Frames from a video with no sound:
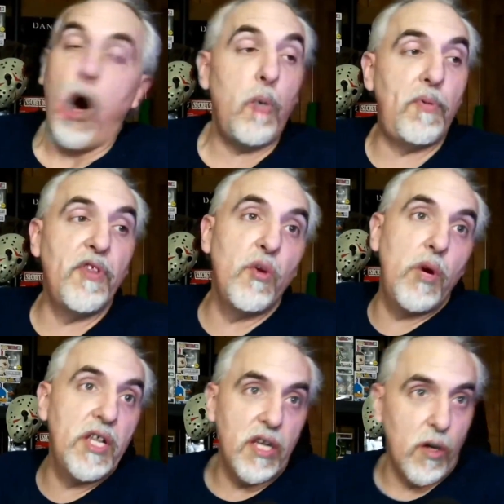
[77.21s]
open the
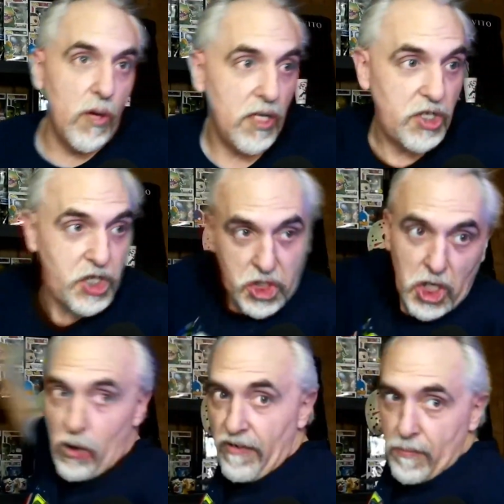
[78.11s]
window and
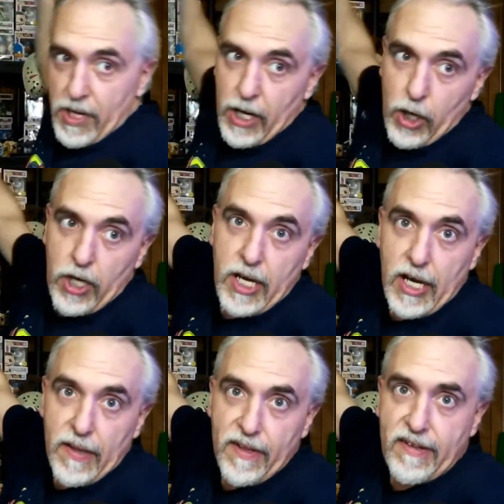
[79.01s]
show everybody, "Look,
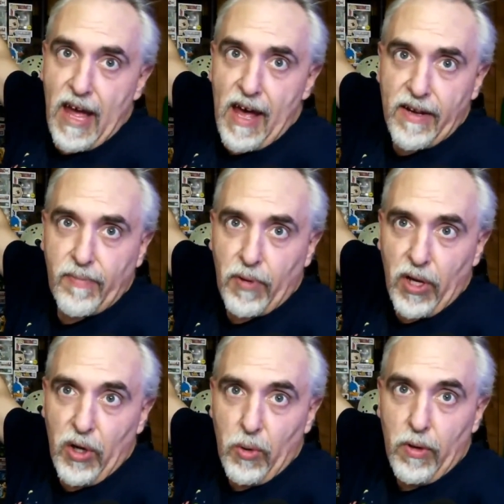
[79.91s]
the sky is
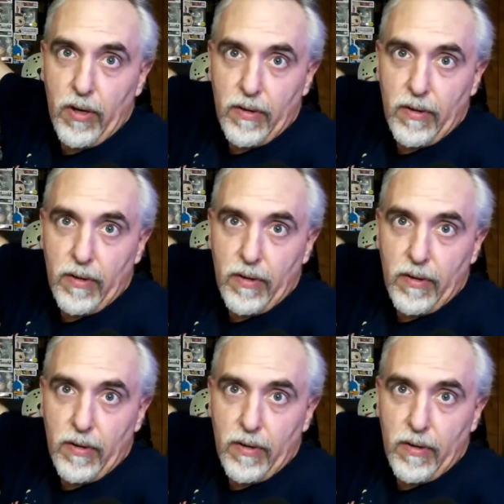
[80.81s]
blue,"